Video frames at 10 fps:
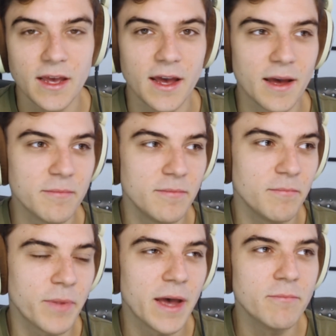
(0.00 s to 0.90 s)
um,
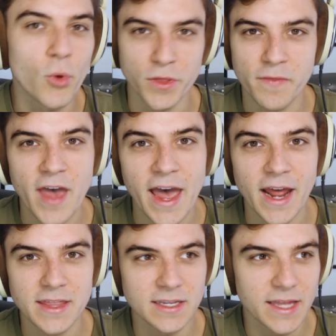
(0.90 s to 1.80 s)
but more than
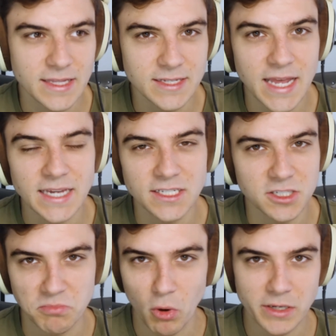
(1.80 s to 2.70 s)
that, I think like the tanks
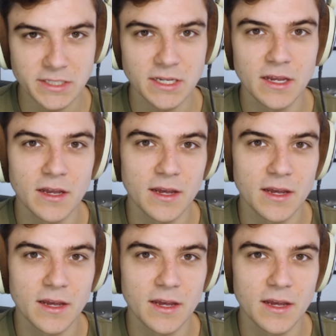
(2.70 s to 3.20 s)
and supports